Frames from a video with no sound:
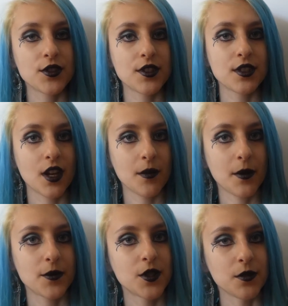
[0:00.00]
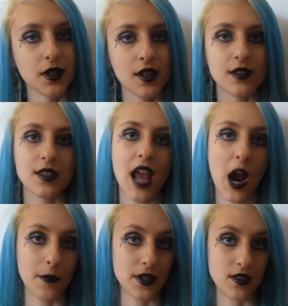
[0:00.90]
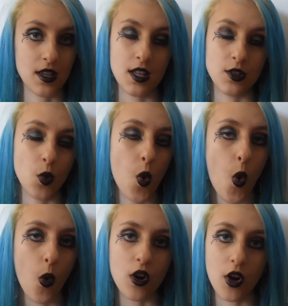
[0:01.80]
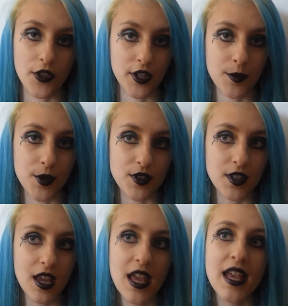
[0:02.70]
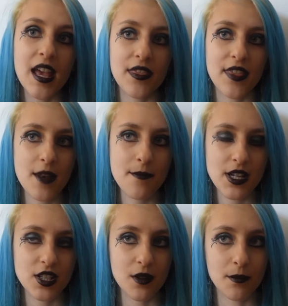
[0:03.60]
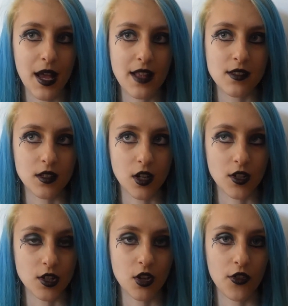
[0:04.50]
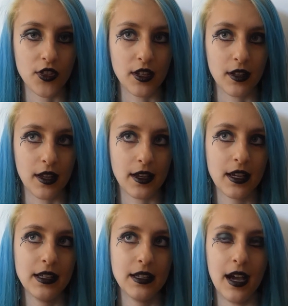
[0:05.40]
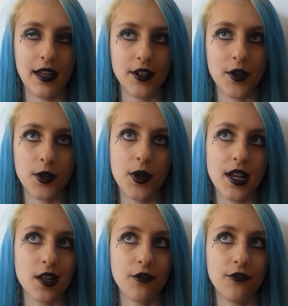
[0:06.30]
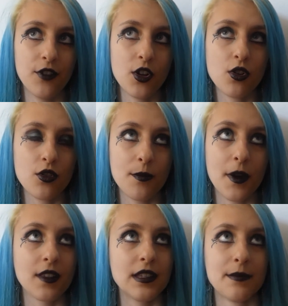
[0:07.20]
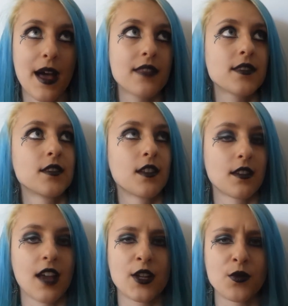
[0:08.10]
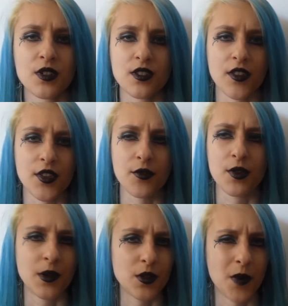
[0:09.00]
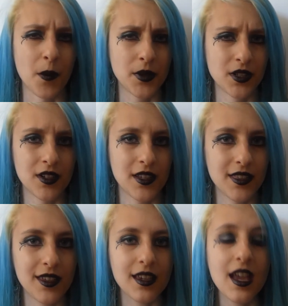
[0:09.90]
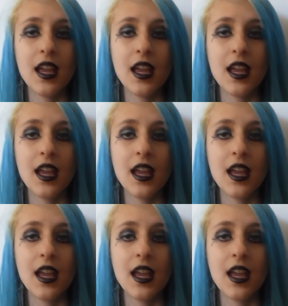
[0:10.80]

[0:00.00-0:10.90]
instance, come up to me and say how much they adore gothic music, and then mention bands that aren't gothic, like, I don't know, Cradle of Filth, Marilyn Manson and Nightwish are the 3 most popular, I think.